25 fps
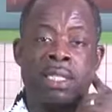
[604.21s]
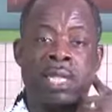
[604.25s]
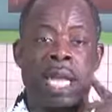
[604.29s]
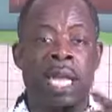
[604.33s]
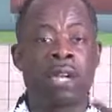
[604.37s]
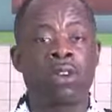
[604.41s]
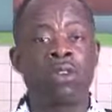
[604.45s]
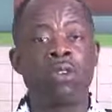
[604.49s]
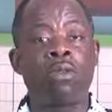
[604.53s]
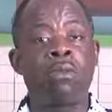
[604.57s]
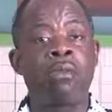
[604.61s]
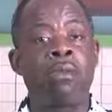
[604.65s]

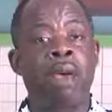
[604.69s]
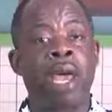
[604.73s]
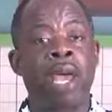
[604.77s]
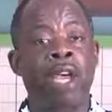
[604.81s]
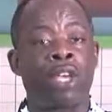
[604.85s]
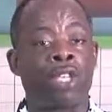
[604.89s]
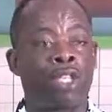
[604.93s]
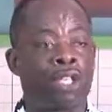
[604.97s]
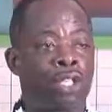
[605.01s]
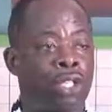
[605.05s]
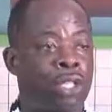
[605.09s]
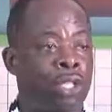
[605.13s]
Can you
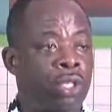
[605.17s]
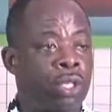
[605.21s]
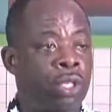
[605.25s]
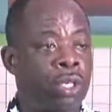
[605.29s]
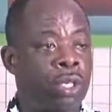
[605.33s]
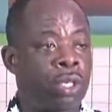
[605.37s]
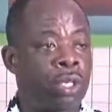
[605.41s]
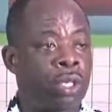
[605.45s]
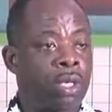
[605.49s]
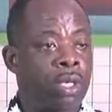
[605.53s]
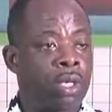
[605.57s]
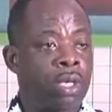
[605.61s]
merge,
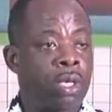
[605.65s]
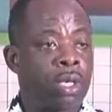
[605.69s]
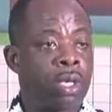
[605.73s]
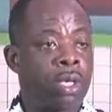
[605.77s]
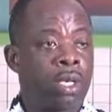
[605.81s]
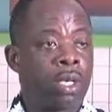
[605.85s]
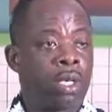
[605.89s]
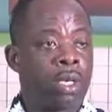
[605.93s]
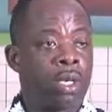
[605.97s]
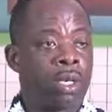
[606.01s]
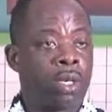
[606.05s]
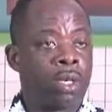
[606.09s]

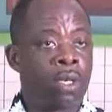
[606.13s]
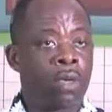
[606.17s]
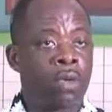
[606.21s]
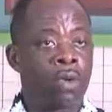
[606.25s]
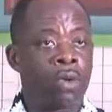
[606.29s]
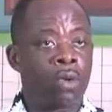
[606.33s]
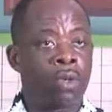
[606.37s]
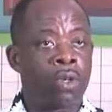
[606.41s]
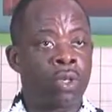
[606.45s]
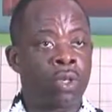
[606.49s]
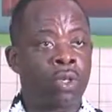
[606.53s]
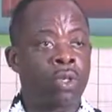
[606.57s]

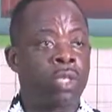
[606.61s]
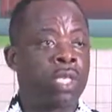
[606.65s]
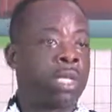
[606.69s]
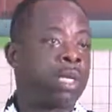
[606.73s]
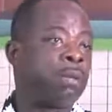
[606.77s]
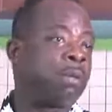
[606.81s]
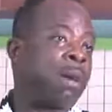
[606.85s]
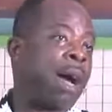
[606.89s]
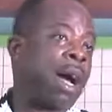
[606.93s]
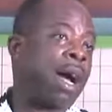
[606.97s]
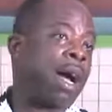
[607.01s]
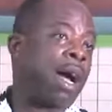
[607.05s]

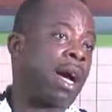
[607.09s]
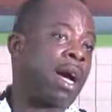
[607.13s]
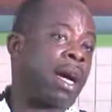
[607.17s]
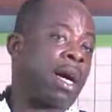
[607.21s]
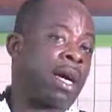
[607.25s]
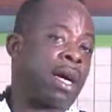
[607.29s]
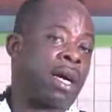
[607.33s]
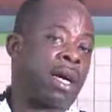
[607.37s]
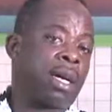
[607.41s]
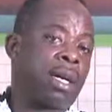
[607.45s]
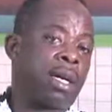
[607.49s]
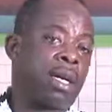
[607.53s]
UT Bank,
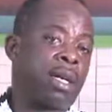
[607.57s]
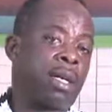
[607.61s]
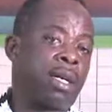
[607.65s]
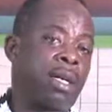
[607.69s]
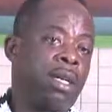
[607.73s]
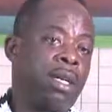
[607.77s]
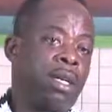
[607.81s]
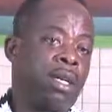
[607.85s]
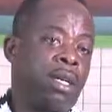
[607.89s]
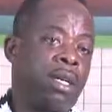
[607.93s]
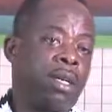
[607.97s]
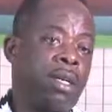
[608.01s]

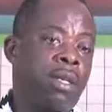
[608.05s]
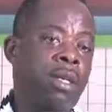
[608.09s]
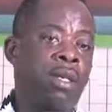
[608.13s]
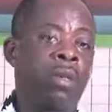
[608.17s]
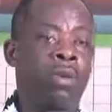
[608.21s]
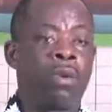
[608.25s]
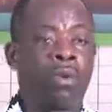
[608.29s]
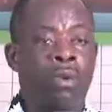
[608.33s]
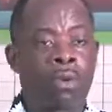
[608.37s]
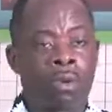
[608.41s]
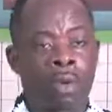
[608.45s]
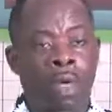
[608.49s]

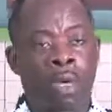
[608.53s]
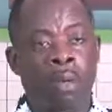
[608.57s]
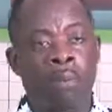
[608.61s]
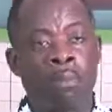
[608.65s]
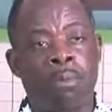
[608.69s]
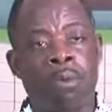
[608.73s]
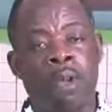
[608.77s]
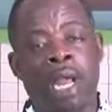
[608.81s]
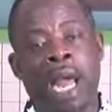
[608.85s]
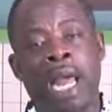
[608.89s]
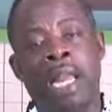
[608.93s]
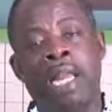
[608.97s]

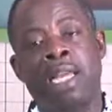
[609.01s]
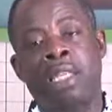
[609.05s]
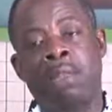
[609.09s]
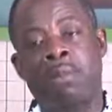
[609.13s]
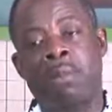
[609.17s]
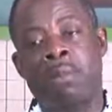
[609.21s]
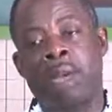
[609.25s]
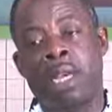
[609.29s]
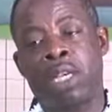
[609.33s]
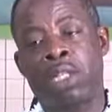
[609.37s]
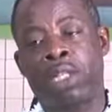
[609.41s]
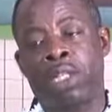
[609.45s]
and others
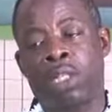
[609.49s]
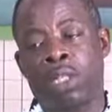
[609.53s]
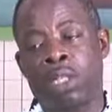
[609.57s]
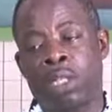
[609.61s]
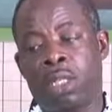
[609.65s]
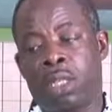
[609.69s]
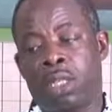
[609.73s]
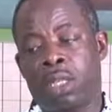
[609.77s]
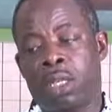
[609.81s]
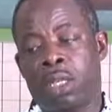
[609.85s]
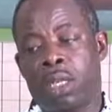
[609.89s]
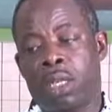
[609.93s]

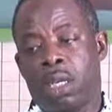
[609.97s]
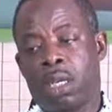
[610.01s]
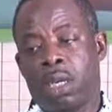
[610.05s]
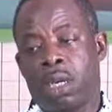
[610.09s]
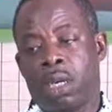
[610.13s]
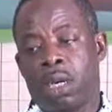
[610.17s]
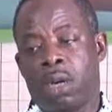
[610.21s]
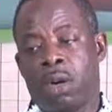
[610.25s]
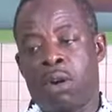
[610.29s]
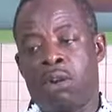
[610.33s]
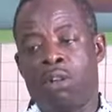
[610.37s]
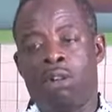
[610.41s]
merging,
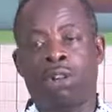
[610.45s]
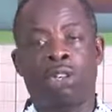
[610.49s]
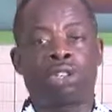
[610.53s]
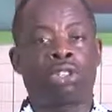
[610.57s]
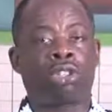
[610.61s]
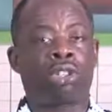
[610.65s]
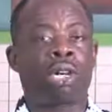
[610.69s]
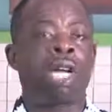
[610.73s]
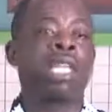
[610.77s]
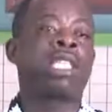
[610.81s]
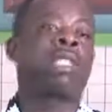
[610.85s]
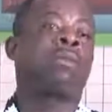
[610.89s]
or the
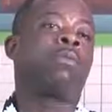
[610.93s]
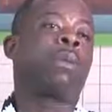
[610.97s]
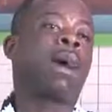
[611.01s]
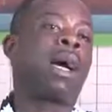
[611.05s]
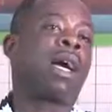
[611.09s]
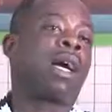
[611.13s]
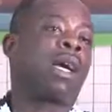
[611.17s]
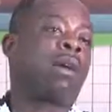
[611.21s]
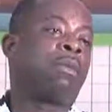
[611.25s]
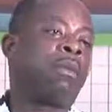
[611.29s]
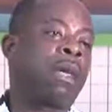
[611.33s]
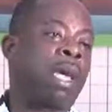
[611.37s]
Trust
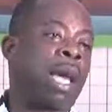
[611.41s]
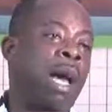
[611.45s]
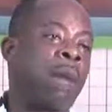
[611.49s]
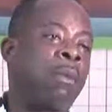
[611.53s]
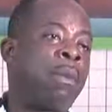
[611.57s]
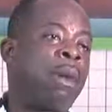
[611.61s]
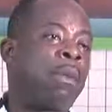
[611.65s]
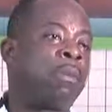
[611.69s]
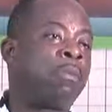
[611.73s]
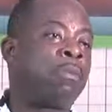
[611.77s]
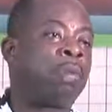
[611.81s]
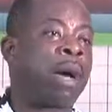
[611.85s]
Bank
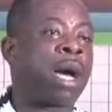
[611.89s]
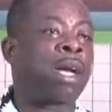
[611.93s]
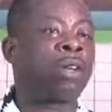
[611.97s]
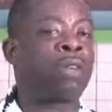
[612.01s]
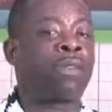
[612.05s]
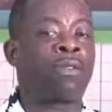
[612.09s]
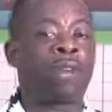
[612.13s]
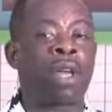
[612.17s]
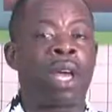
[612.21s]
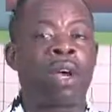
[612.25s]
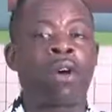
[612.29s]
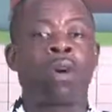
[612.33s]
becoming part
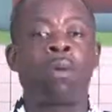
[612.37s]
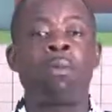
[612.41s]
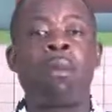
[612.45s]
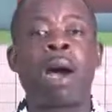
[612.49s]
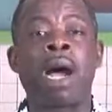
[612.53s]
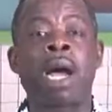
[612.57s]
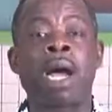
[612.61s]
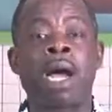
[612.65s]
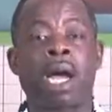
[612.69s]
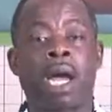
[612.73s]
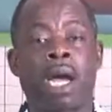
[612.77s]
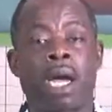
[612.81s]
of
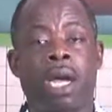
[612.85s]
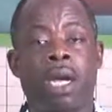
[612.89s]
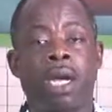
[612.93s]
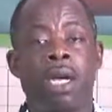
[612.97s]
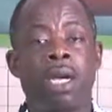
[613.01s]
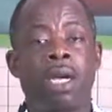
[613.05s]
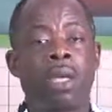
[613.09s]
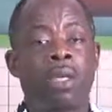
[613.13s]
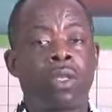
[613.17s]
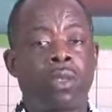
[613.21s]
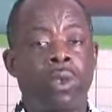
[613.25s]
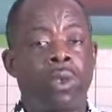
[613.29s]
EcoBank?
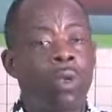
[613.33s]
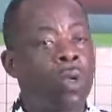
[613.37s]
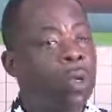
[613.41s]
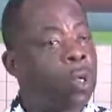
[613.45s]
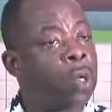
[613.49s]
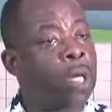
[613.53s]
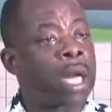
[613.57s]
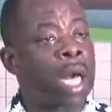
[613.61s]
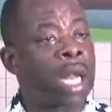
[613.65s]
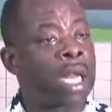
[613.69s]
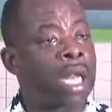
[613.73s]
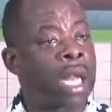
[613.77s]
So you
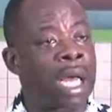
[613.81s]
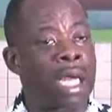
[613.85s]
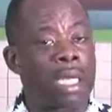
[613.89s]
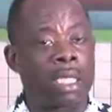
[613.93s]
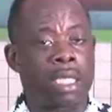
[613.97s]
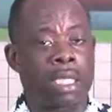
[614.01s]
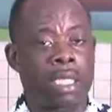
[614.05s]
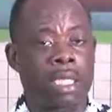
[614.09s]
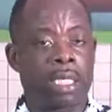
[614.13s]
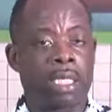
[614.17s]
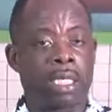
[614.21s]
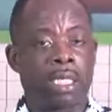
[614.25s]
look at
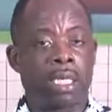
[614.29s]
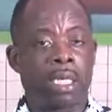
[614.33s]
that.